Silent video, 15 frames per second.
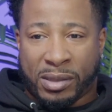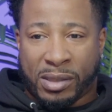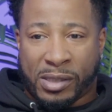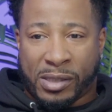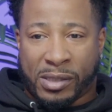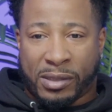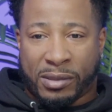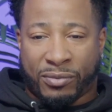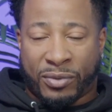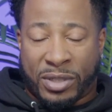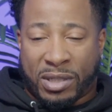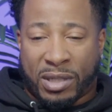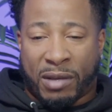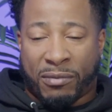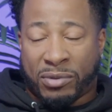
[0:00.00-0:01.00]
uh, reach
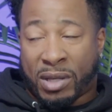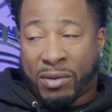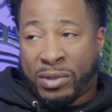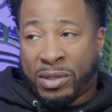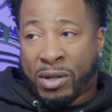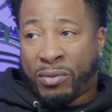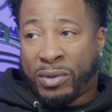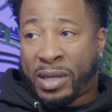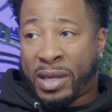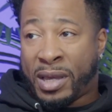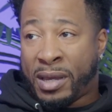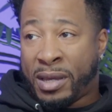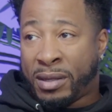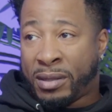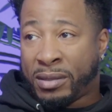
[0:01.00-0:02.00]
the levels that we know we
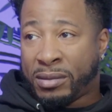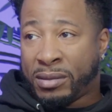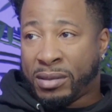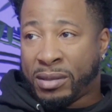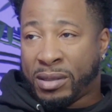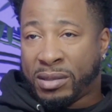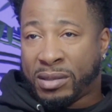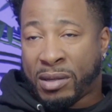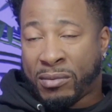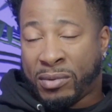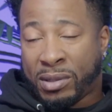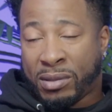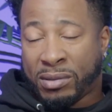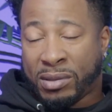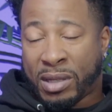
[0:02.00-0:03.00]
can mm-hmm. uh, that we
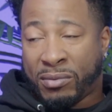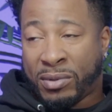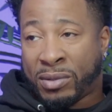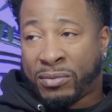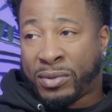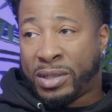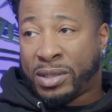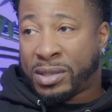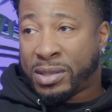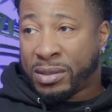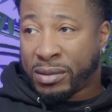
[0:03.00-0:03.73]
that we can reach.